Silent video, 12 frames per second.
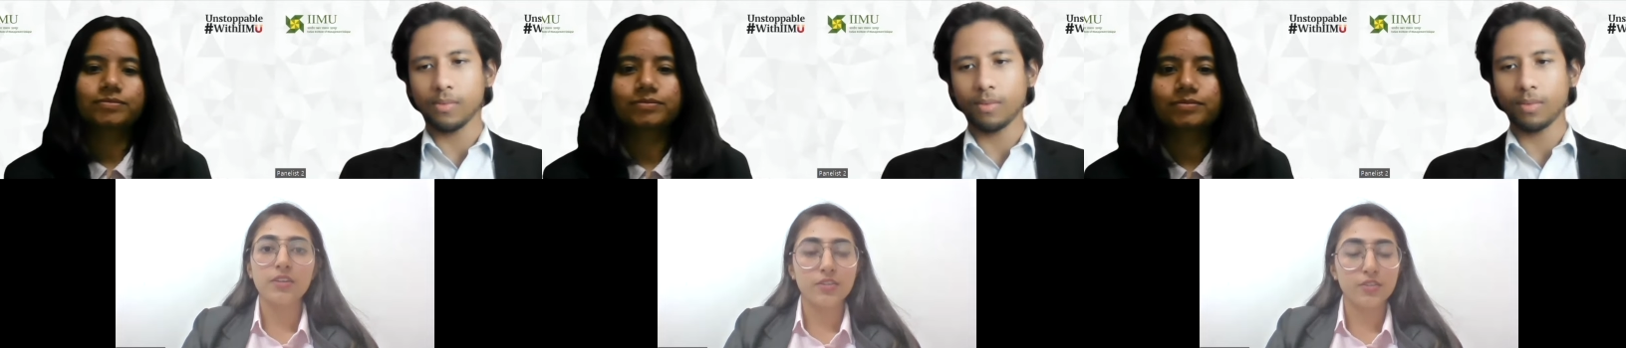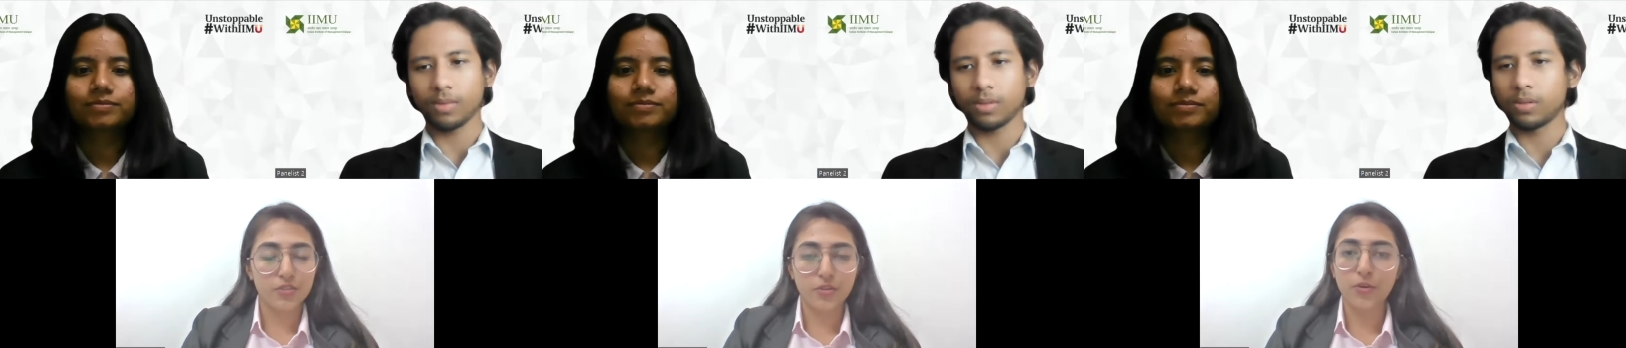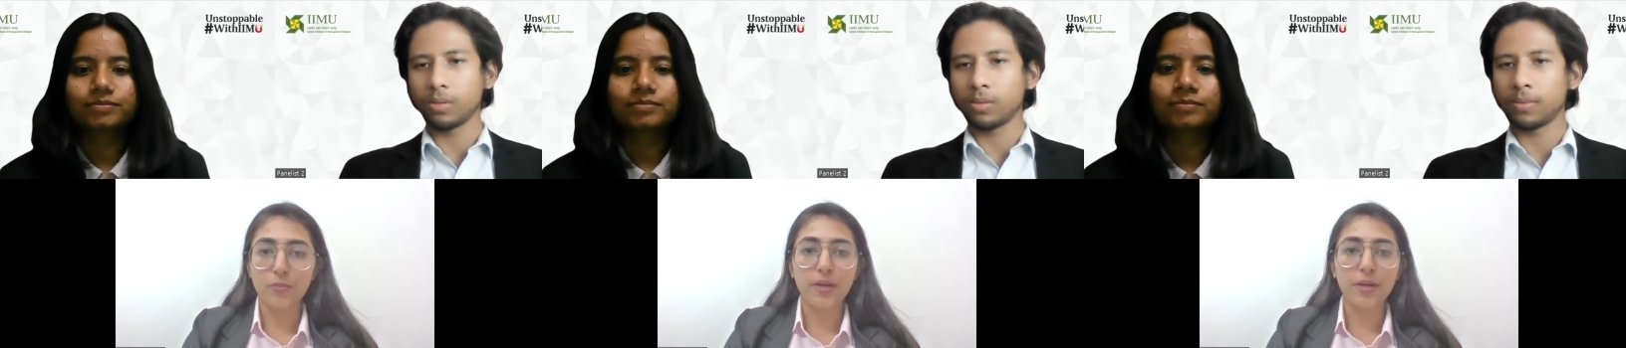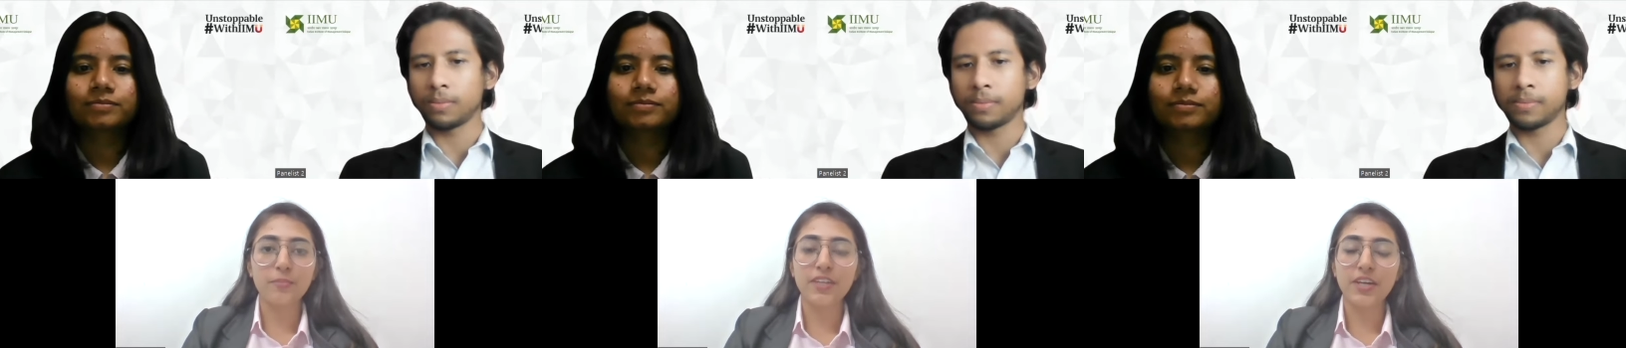Speaker 1: Sure,
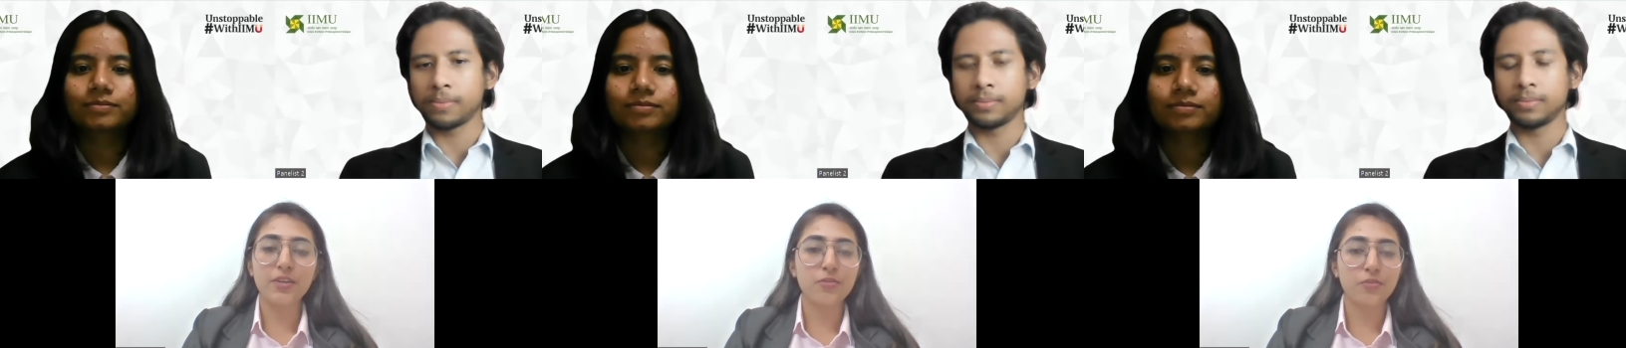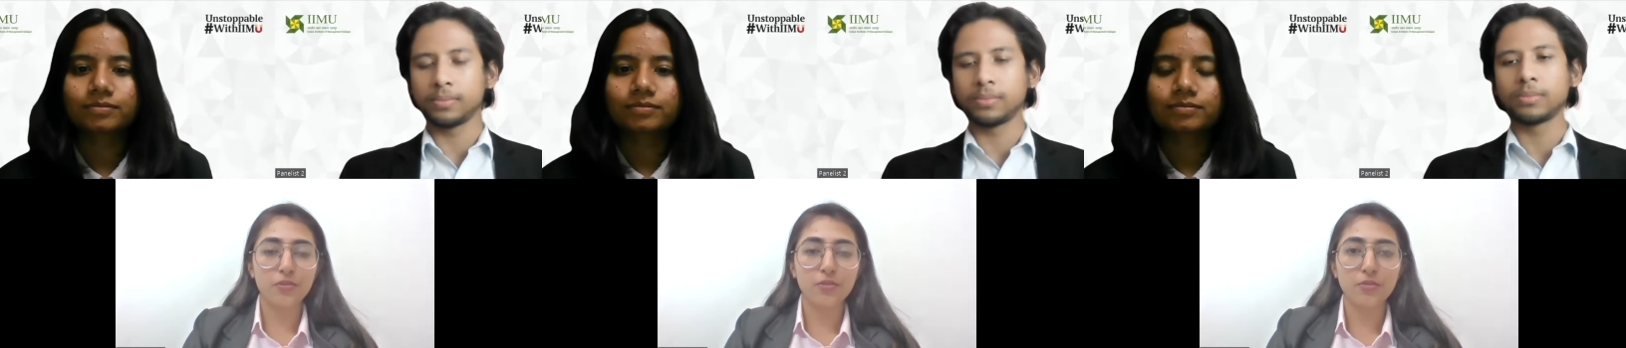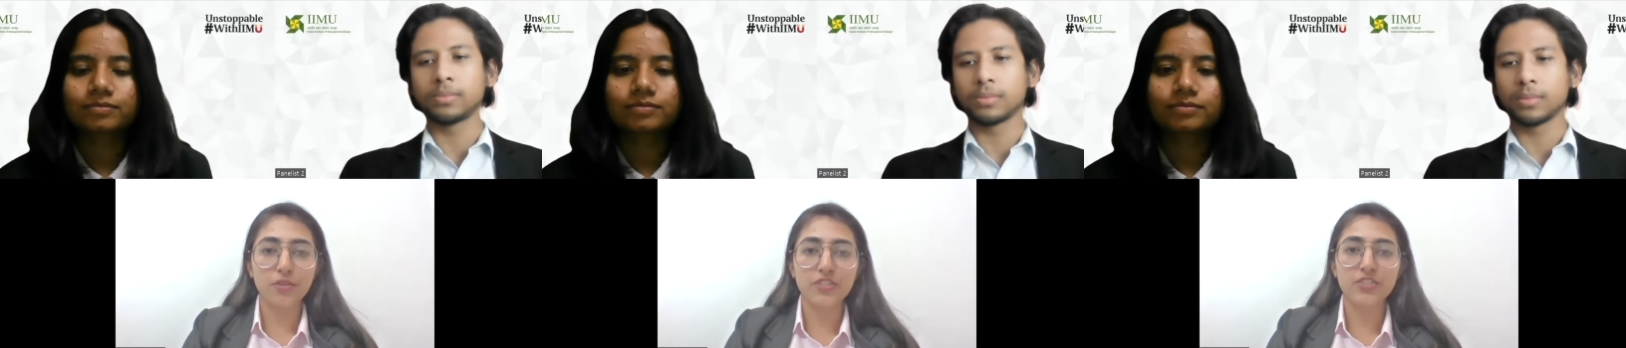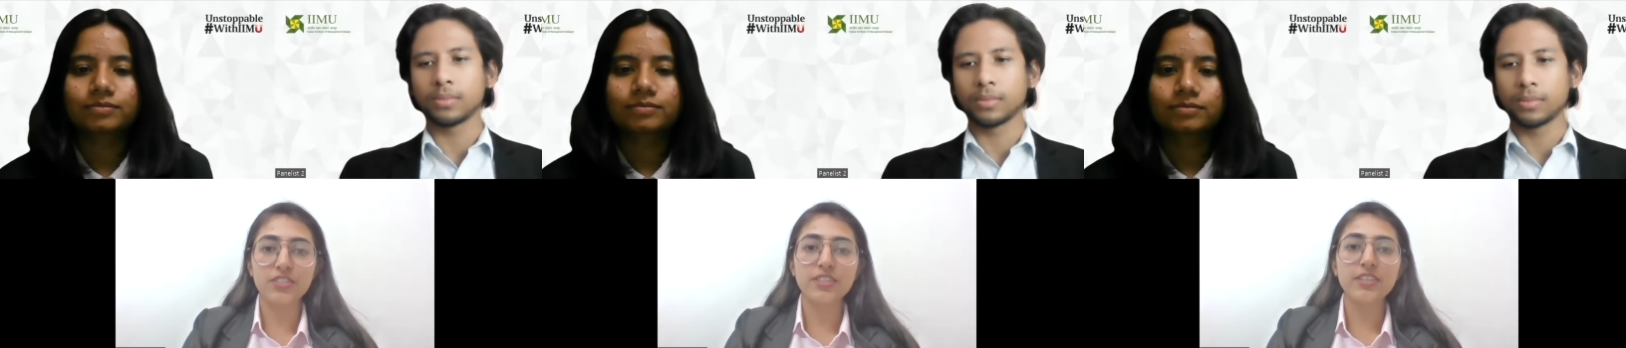ma'am. Thank you for the
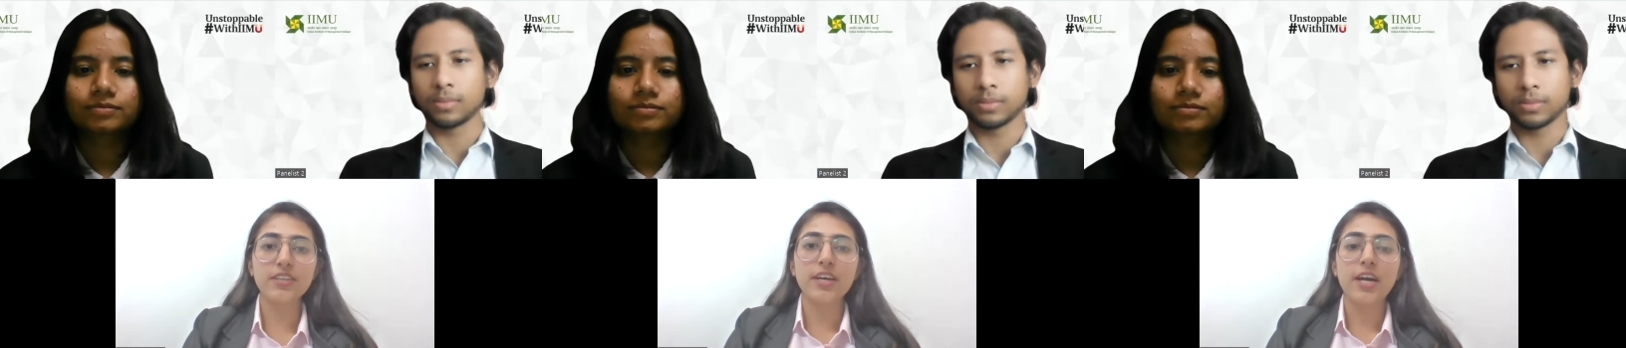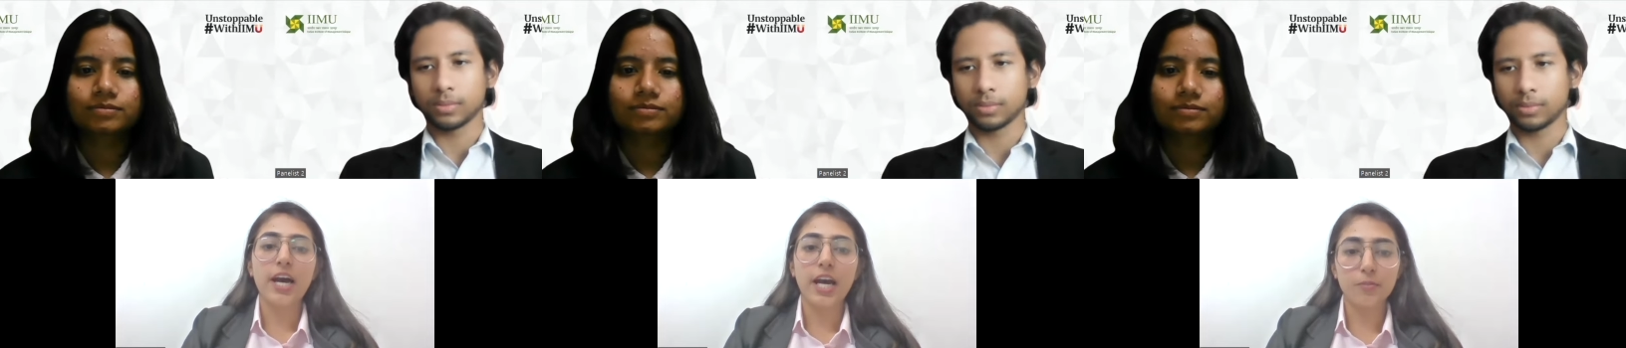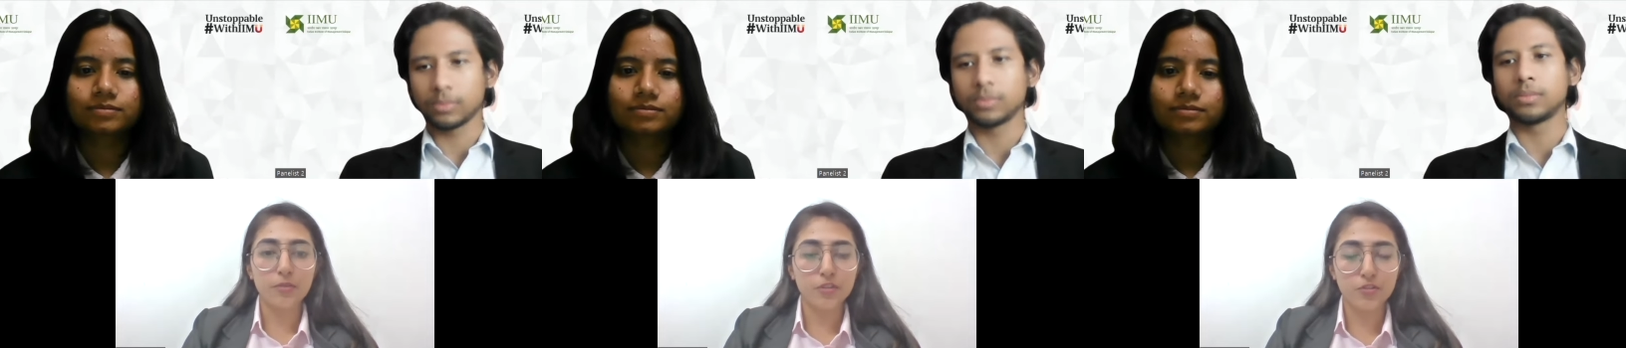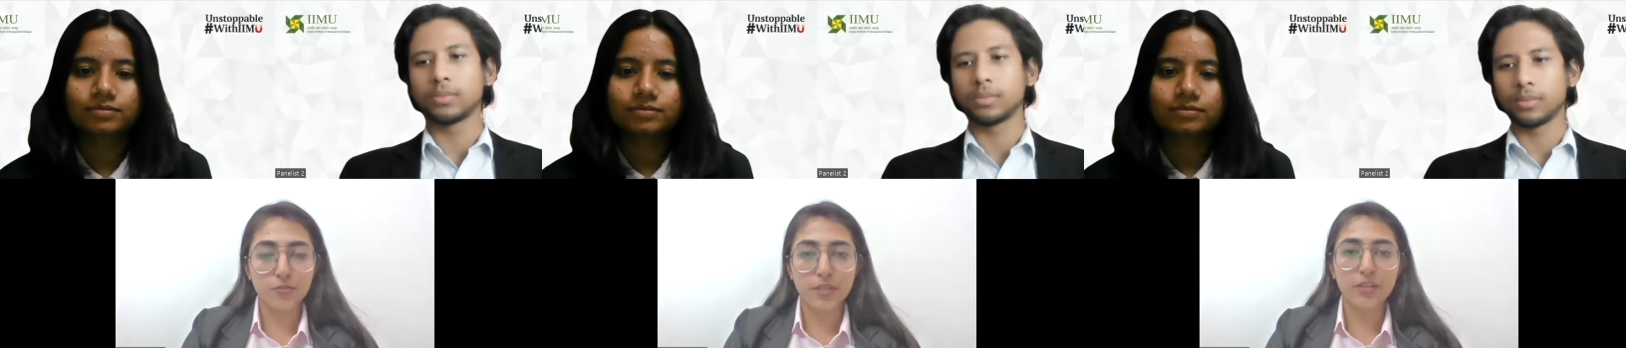question. I'm
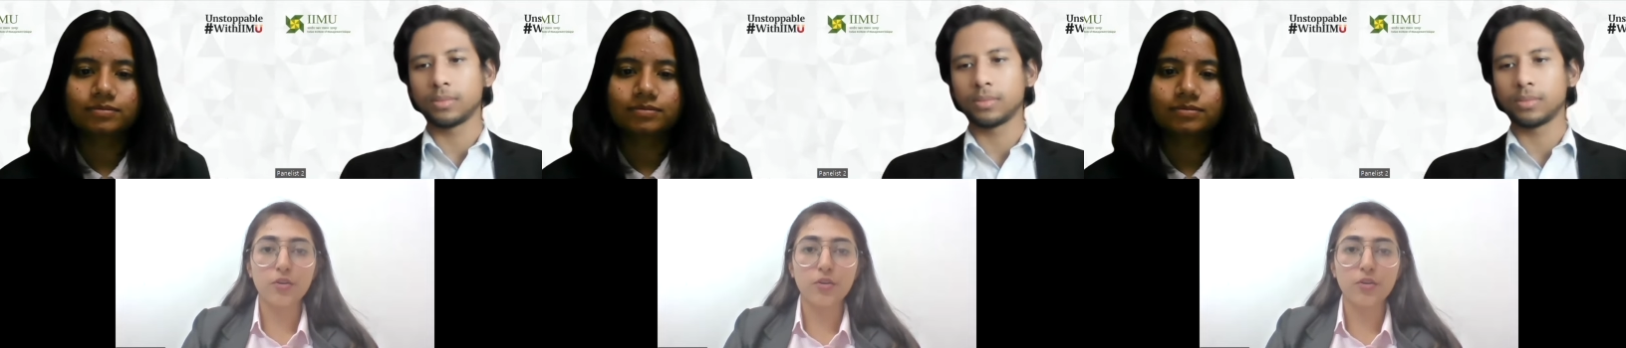Rishmeen